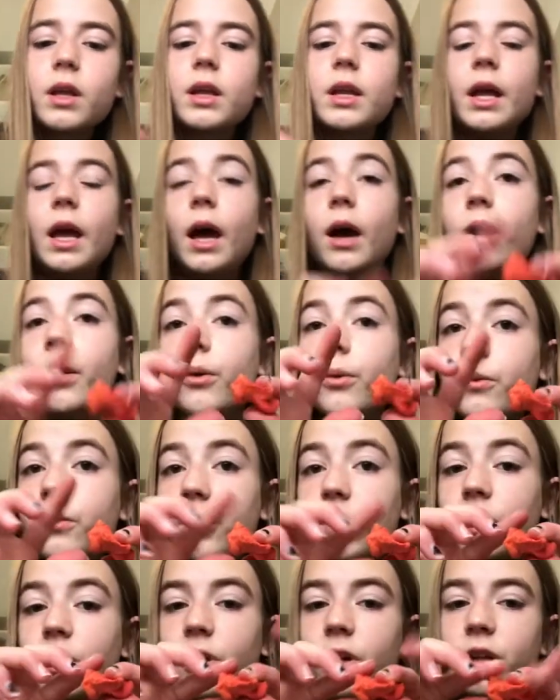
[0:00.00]
Now,
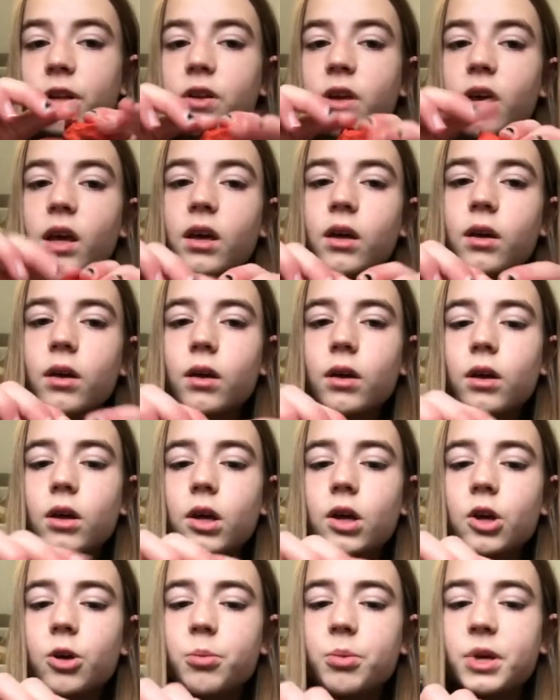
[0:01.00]
you're gonna take
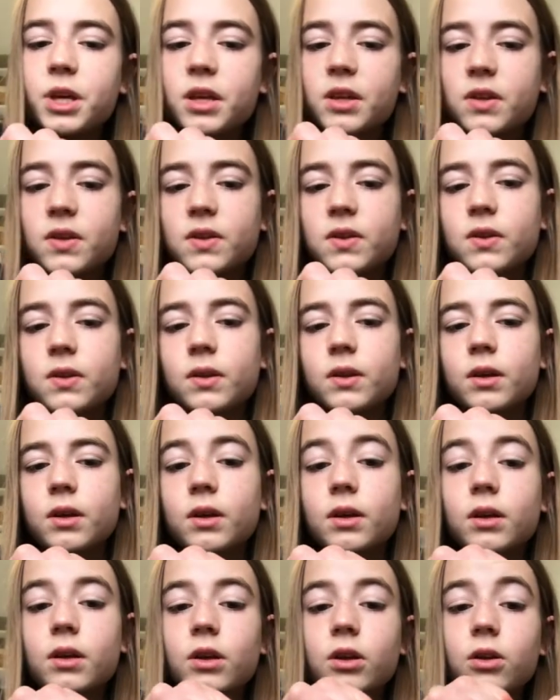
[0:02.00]
your piece
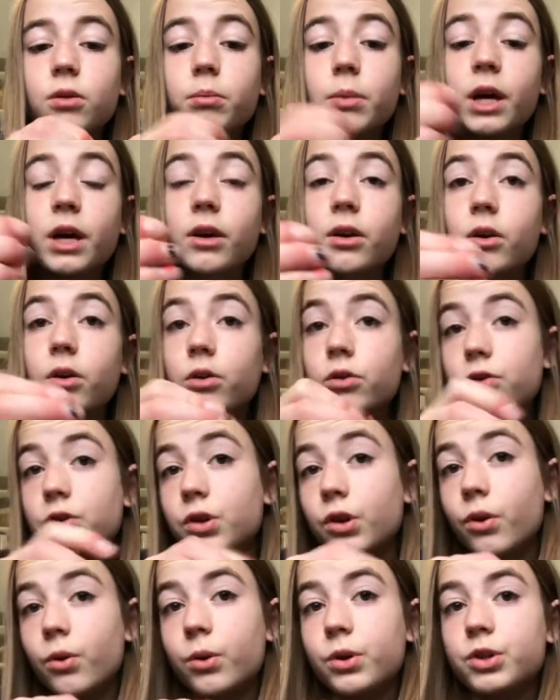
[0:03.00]
back
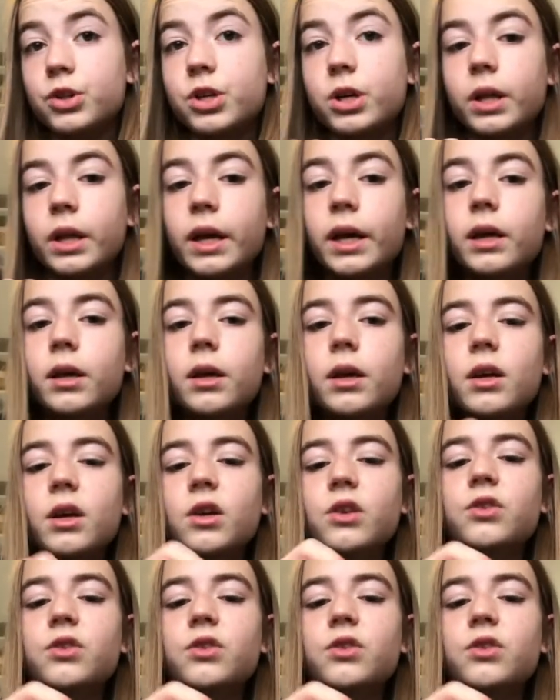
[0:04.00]
to your orange clay.